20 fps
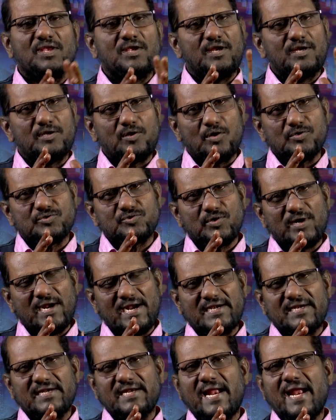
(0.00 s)
It also
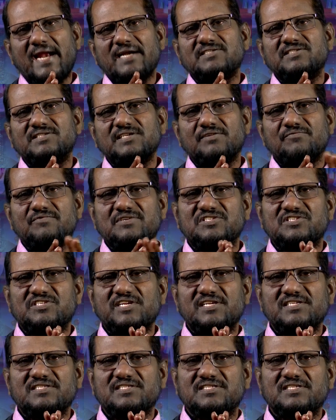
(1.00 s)
attracts
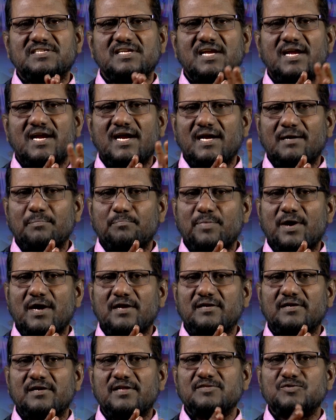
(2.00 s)
investors and
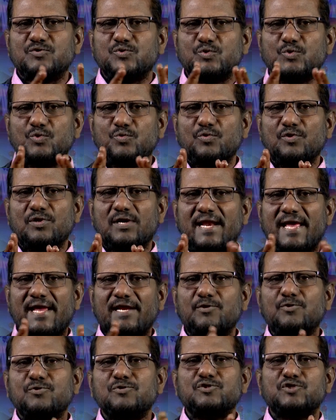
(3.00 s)
partners who would
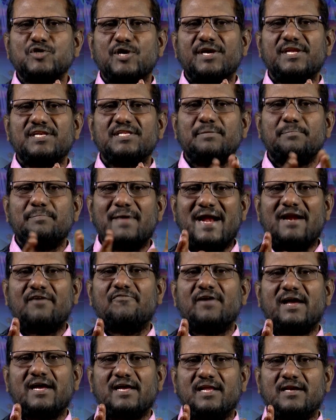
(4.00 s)
like to join the
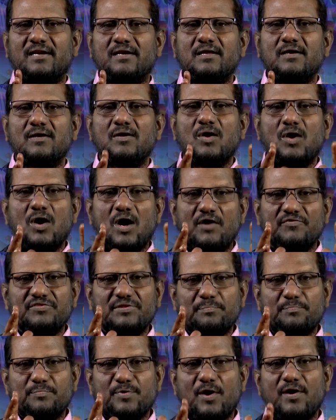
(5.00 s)
bandwagon of
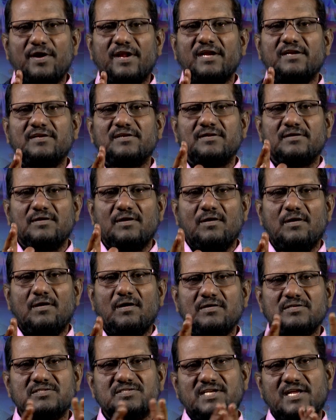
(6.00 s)
the product
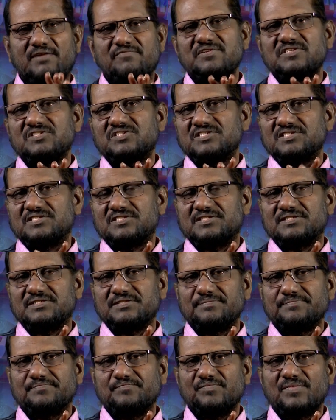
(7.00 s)
or services.
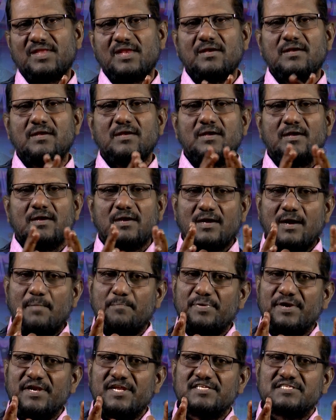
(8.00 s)

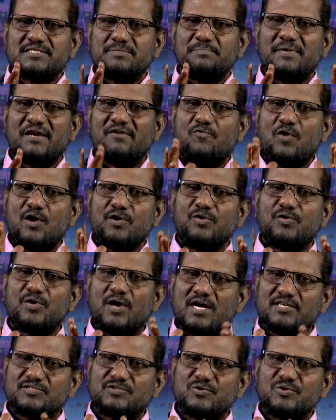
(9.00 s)
Companies may want
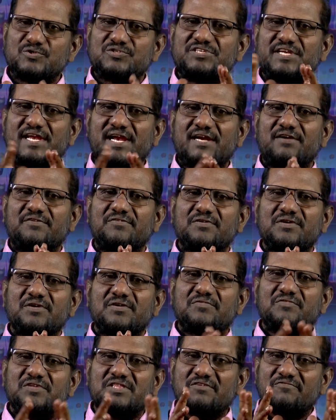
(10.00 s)
to associate
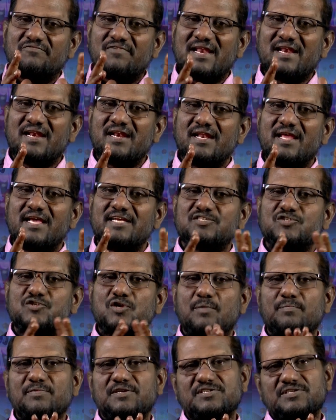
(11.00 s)
with the well
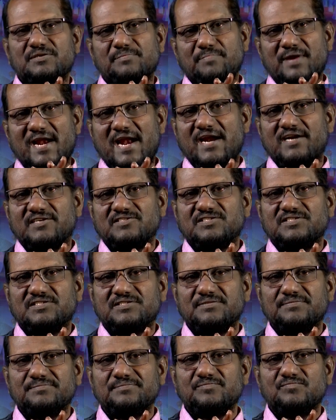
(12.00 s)
established brands.